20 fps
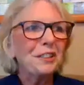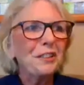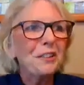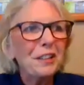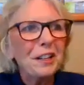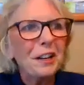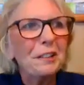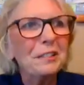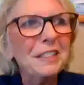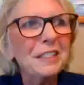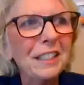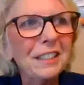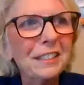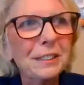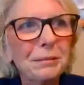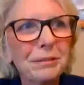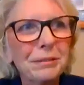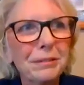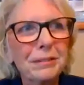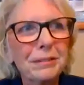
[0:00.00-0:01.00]
going to hotels
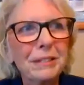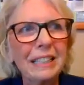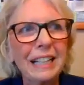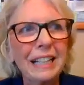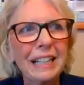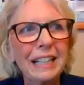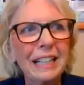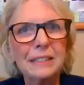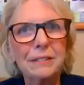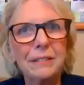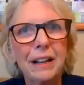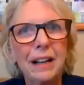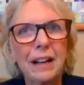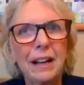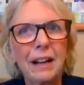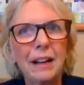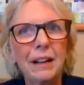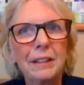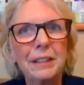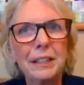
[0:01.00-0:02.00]
the last
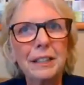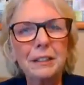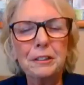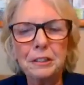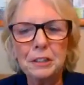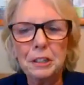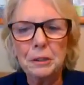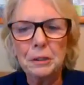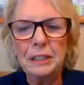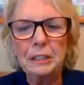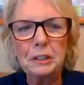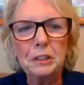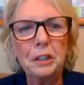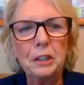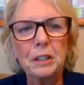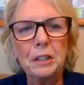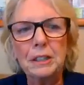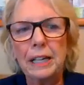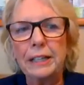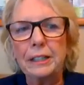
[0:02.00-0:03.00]
year or so, and they
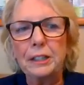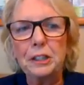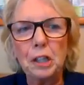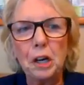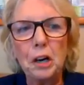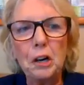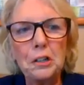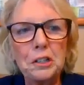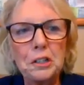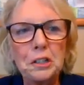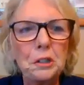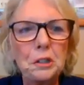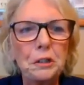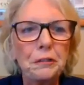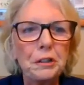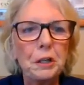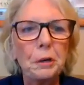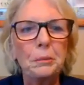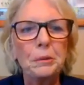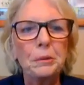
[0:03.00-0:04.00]
started like charging you
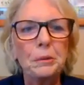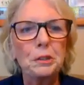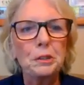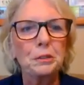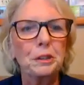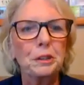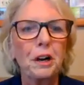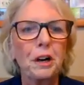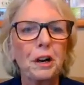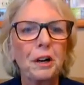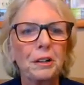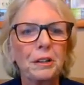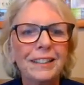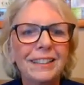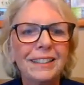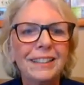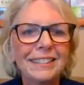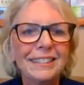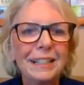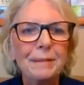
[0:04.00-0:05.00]
if you don't return the card.
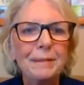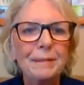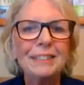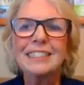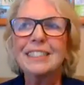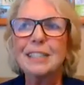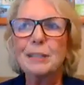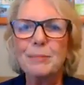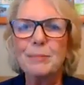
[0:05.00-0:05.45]
They must have seen